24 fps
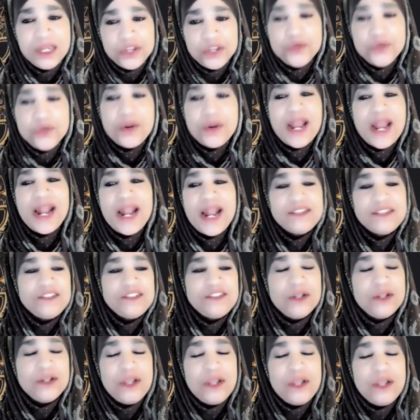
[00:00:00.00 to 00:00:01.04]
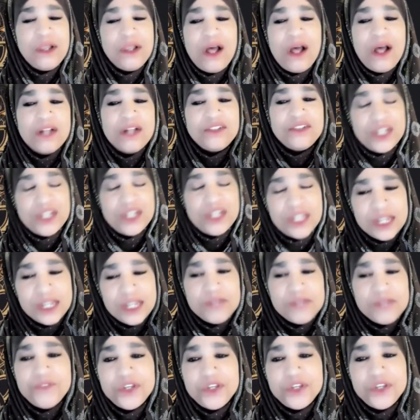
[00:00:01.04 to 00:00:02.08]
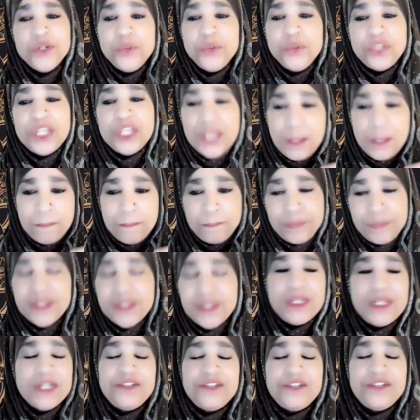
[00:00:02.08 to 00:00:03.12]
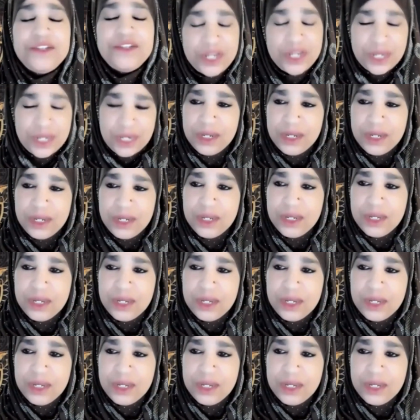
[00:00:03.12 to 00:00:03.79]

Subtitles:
You're asking Allah to give you the ability